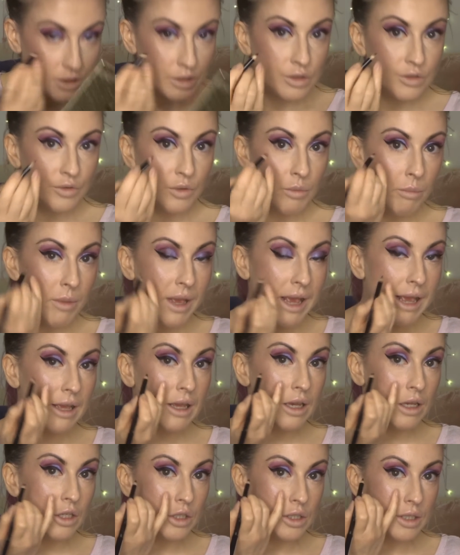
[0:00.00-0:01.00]
So for
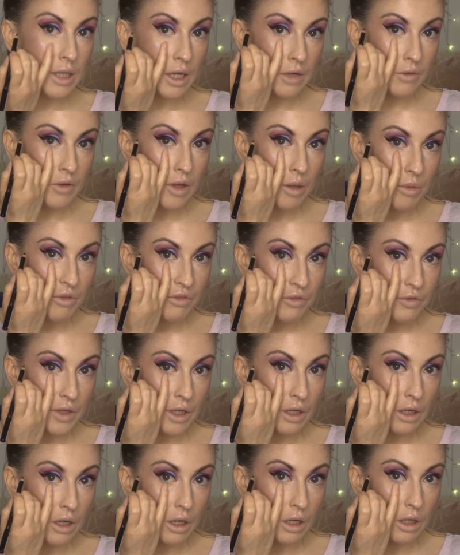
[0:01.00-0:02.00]
me, I just kind of get my
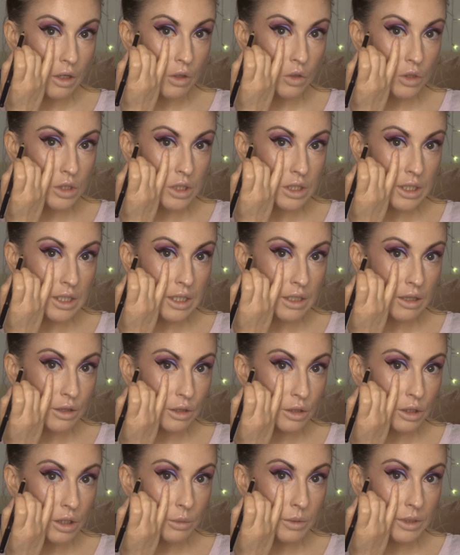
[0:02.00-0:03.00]
finger underneath
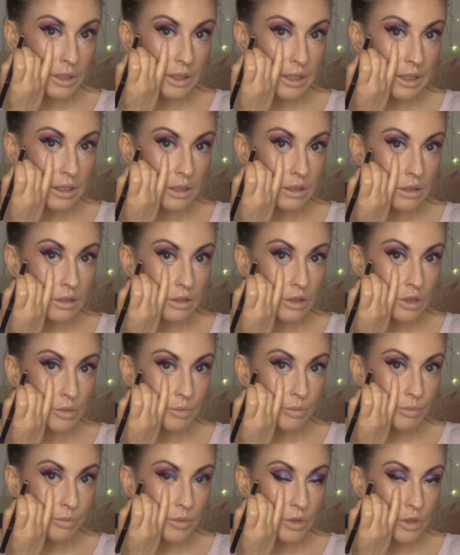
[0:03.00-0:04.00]
the lower lid and
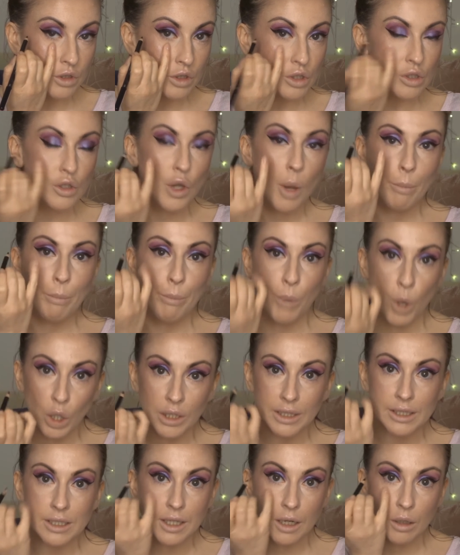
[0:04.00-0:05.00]
just, just not
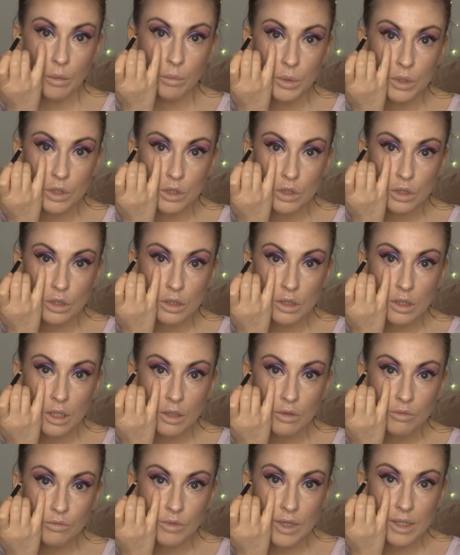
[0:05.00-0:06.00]
pull it down, but just
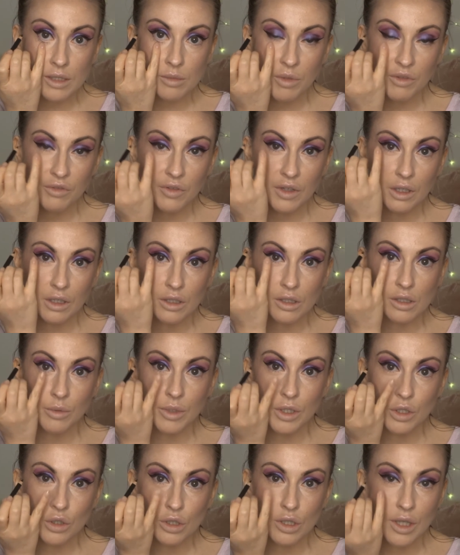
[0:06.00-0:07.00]
kind of rest my finger so
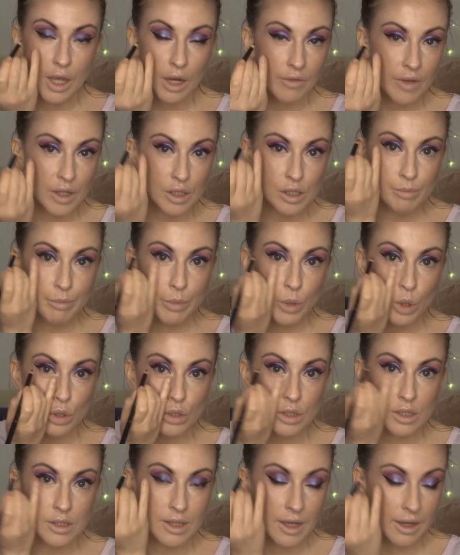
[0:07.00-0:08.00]
it just kind of
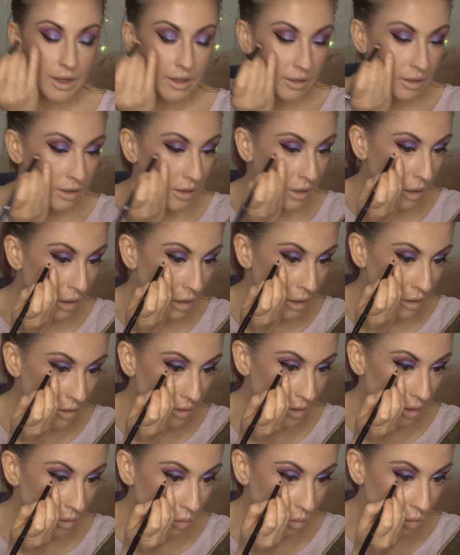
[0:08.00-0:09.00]
exposes that,
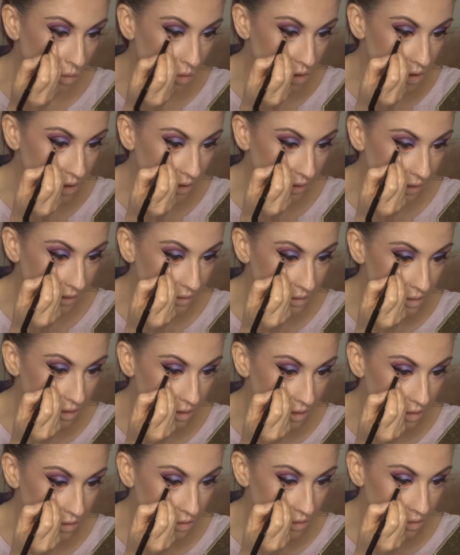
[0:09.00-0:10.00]
that waterline so
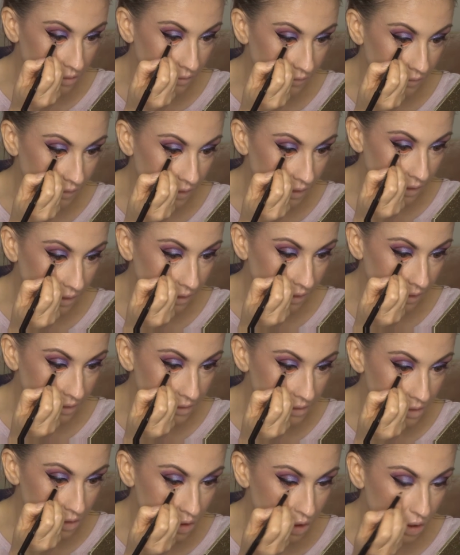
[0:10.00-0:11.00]
it doesn't feel like
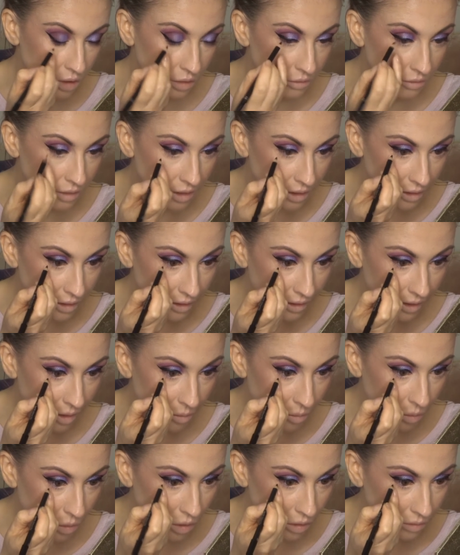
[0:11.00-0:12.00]
it's too near the
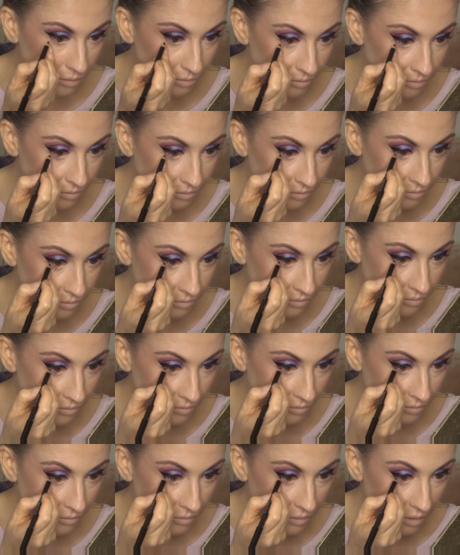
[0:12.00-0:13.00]
eyeball,
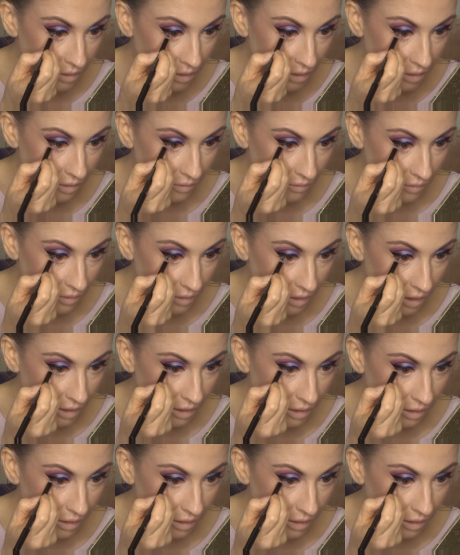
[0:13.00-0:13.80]
if that